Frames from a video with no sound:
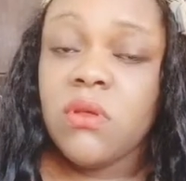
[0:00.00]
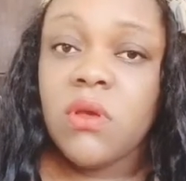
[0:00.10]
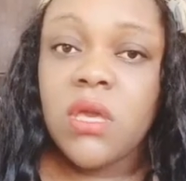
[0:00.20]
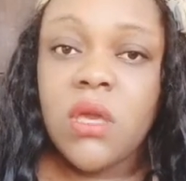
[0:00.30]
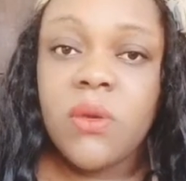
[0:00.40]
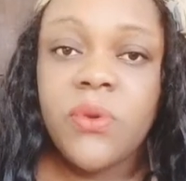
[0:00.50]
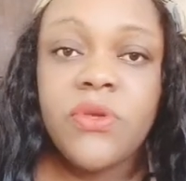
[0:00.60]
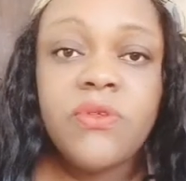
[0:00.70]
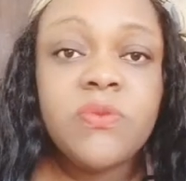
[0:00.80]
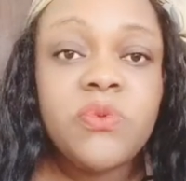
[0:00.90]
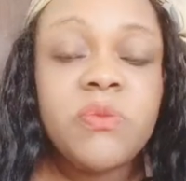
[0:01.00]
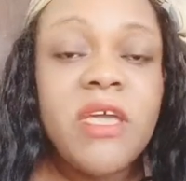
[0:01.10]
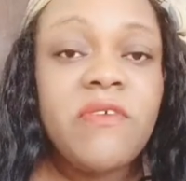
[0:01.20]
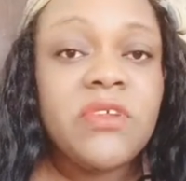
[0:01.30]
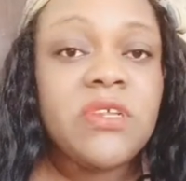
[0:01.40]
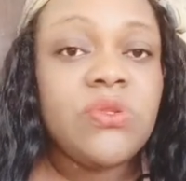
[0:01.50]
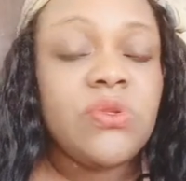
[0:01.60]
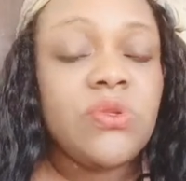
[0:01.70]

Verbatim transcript: Okay, we use broom every day to